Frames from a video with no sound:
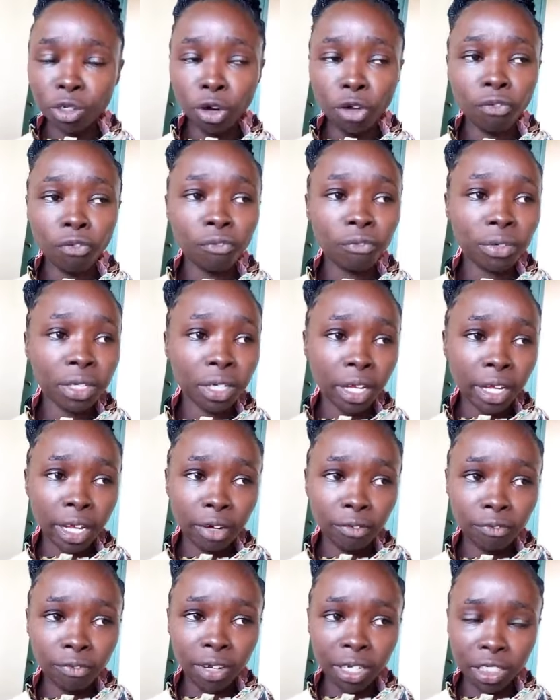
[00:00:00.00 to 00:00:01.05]
of drinking
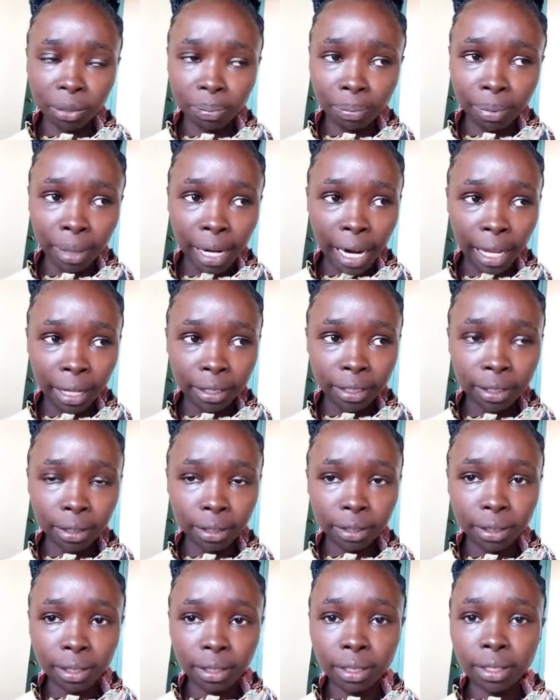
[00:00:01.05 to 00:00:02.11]
fresh blood,
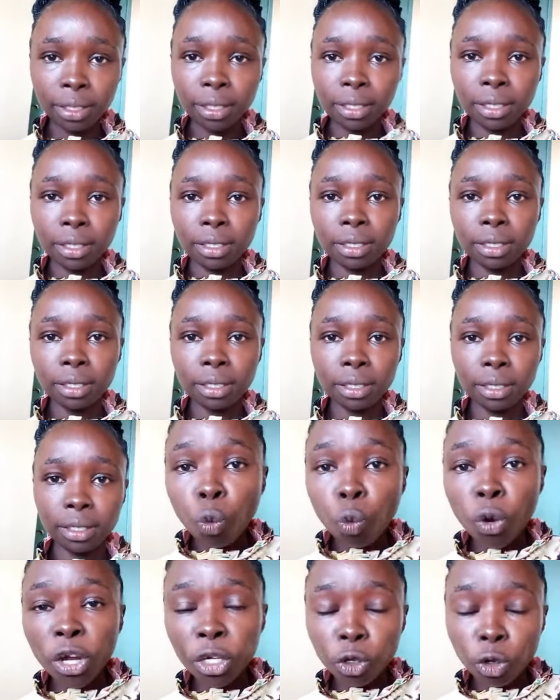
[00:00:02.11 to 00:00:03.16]

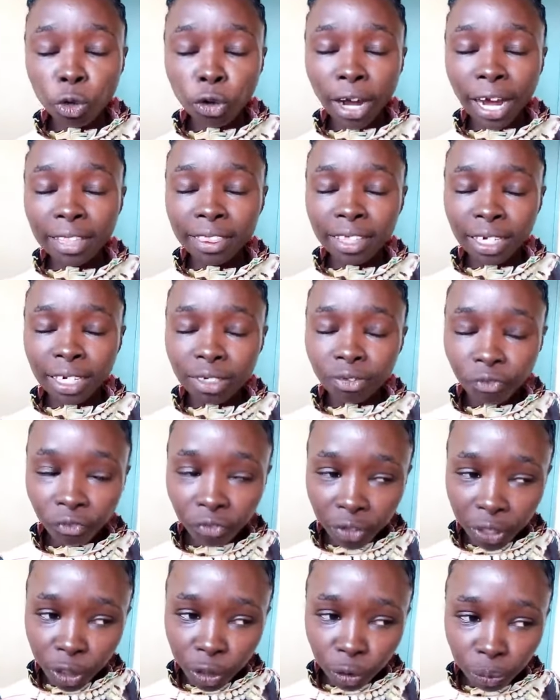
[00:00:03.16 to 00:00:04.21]
when you look at that
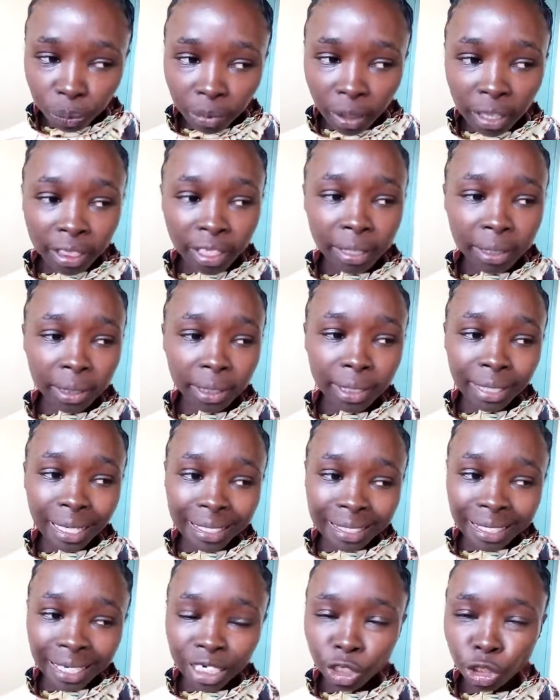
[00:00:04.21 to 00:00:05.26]
video, they
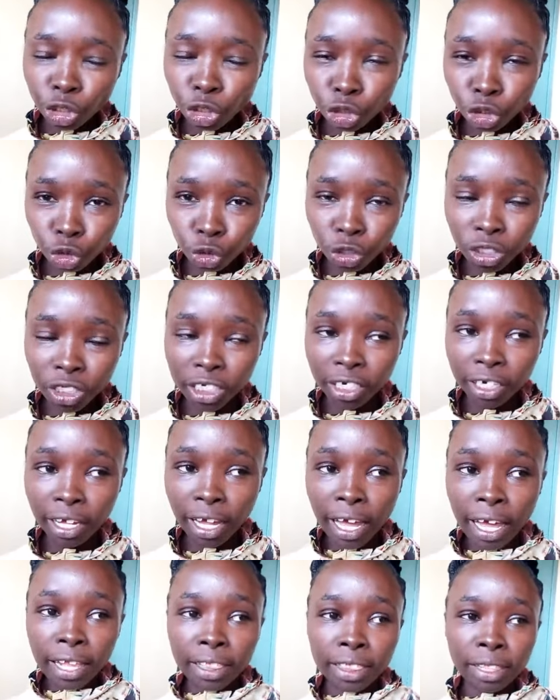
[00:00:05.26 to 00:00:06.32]
started shooting
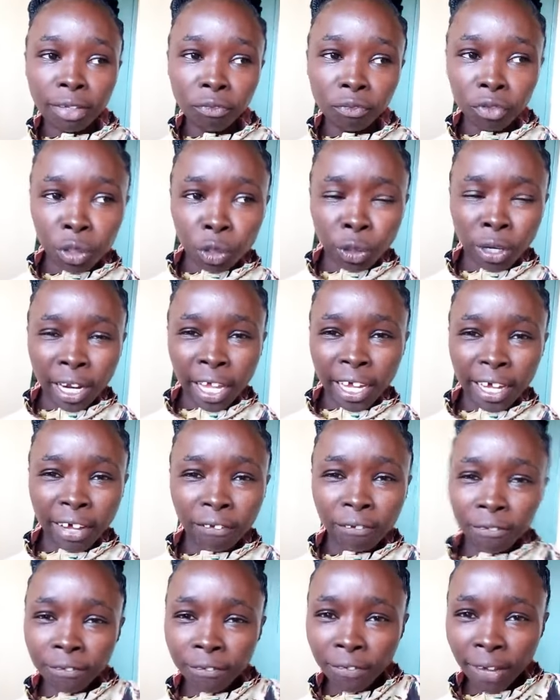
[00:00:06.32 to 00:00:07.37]
the video like
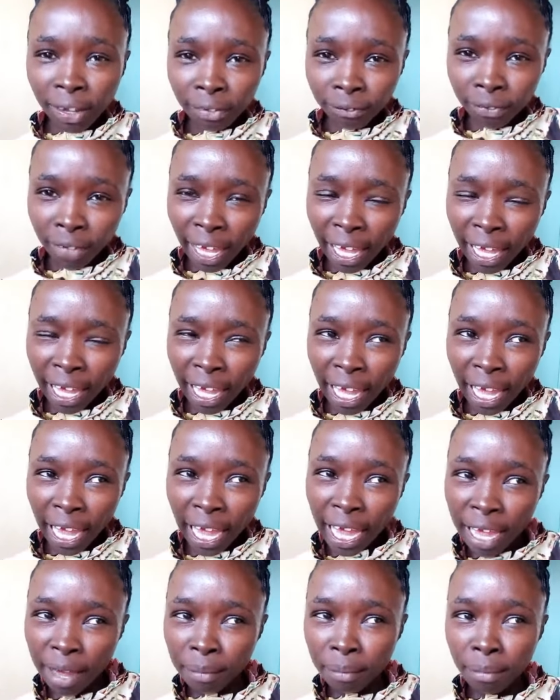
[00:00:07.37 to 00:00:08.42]
5
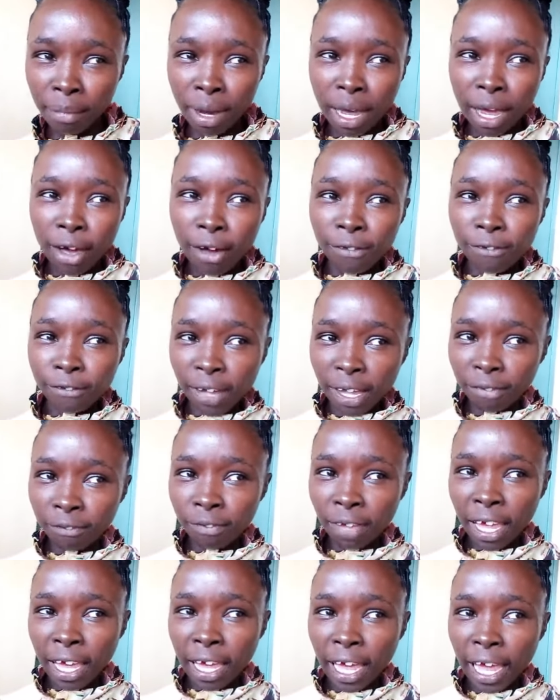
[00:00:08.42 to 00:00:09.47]
a.m.
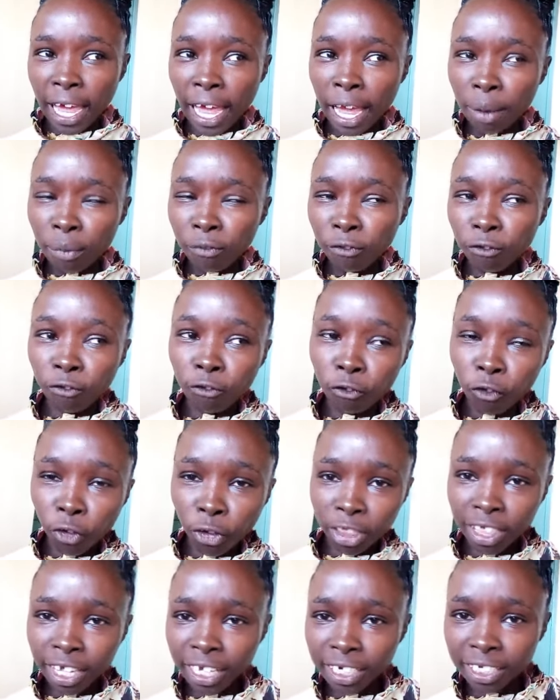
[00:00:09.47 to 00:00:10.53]
5 a.m.
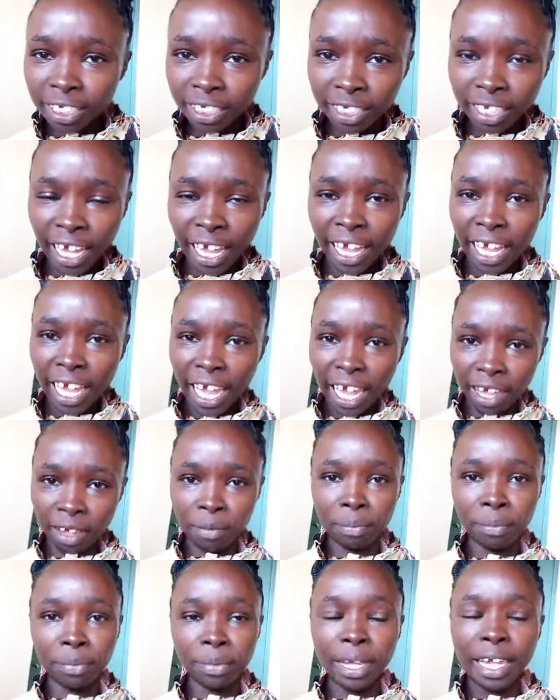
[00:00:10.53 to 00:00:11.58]
4:30 a.m.
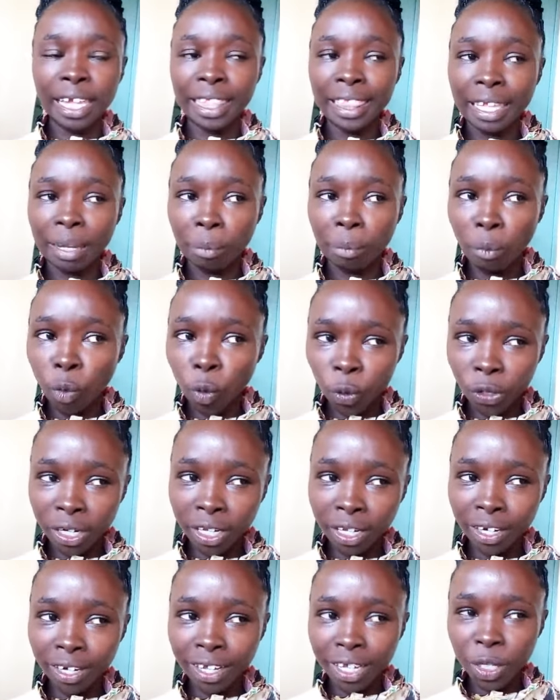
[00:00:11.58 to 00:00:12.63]
in the
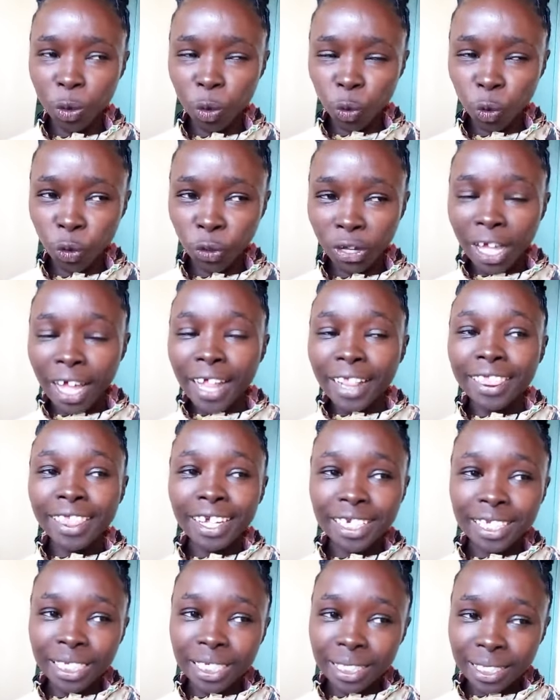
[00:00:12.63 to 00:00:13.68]
morning. You know,
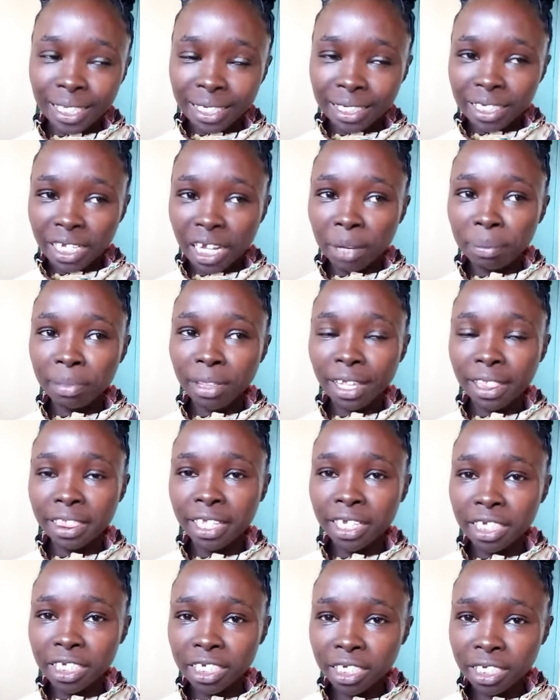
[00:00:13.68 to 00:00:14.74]
that is the time that
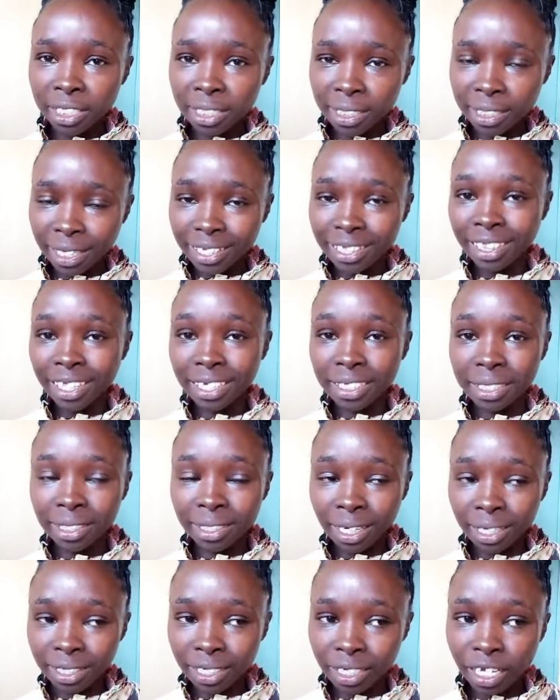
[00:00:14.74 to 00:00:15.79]
they
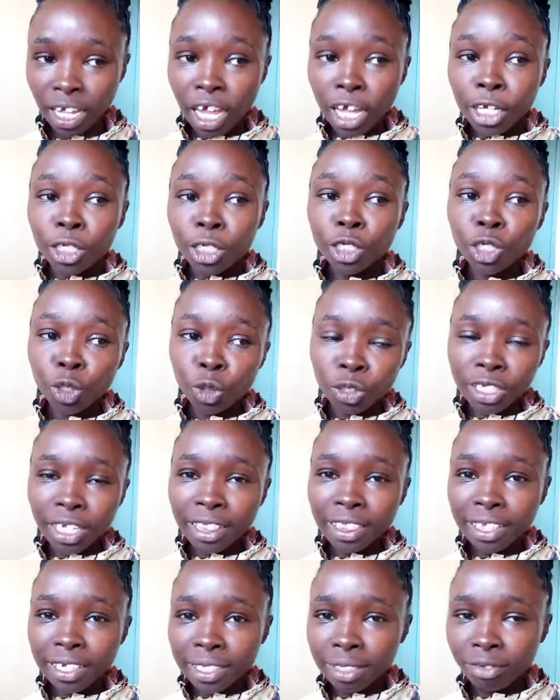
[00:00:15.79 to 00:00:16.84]
started
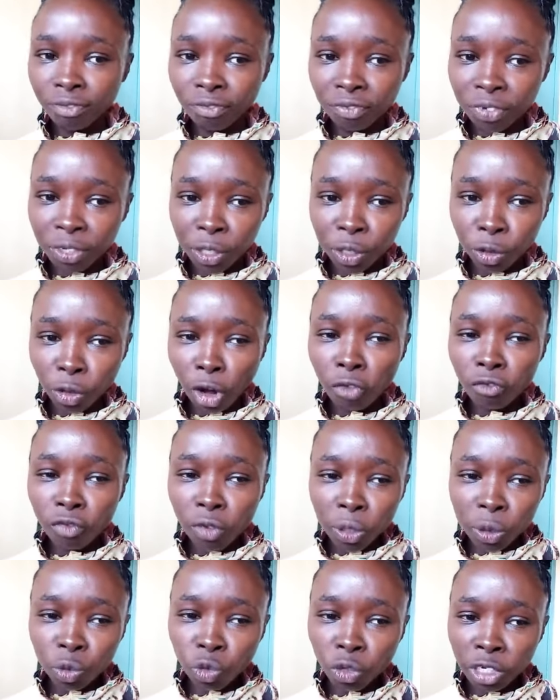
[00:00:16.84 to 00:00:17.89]
shooting this video. Of
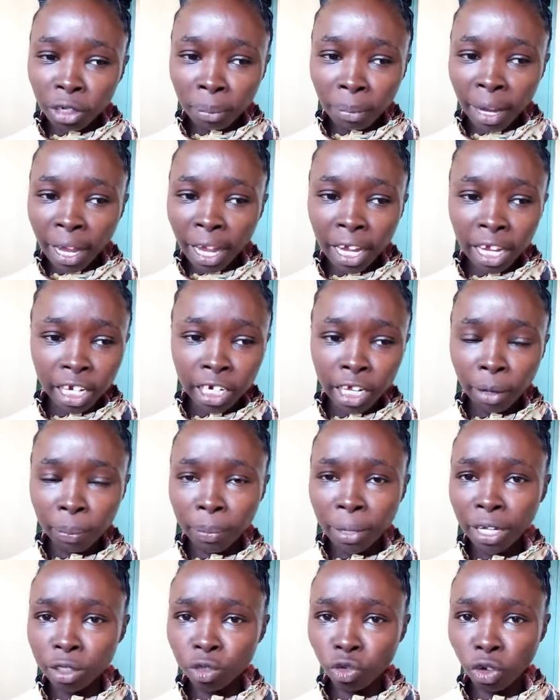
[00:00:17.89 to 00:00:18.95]
course, what am I had
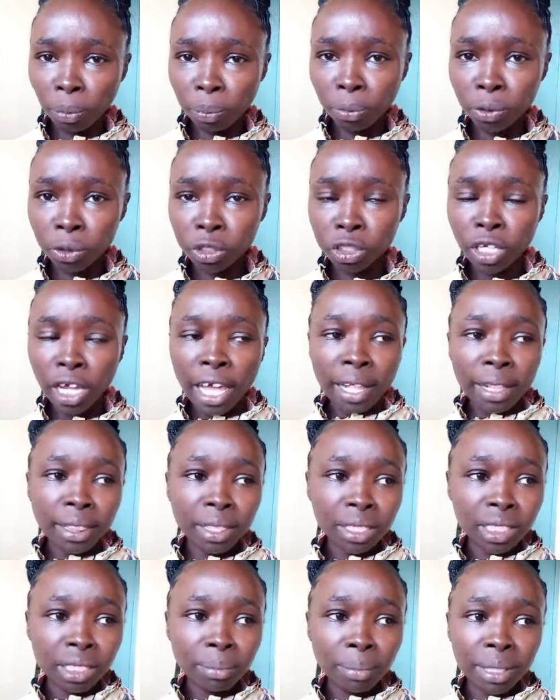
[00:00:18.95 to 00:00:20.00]
to approach
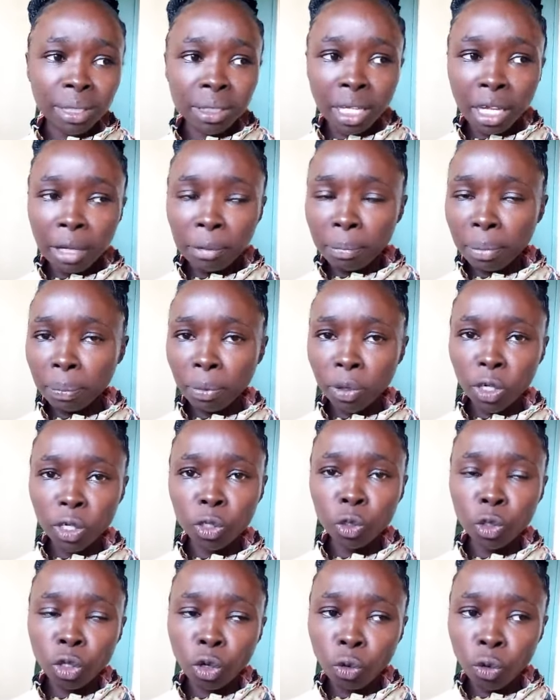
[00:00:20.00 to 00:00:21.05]
these Maasai people,
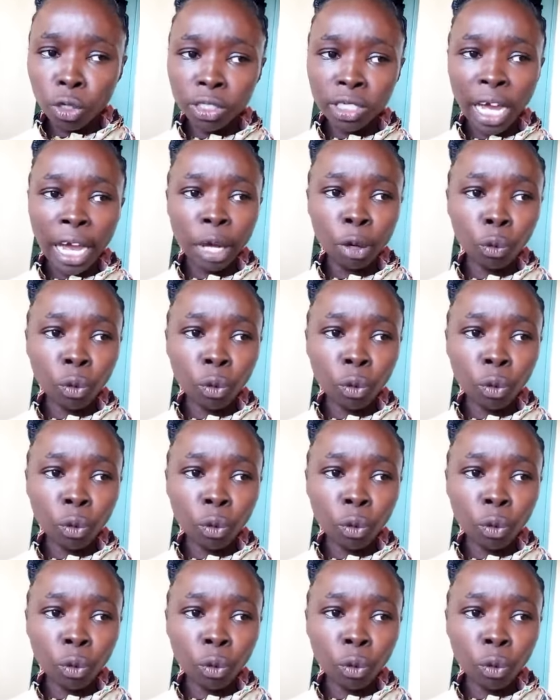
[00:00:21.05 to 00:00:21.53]
you know what, I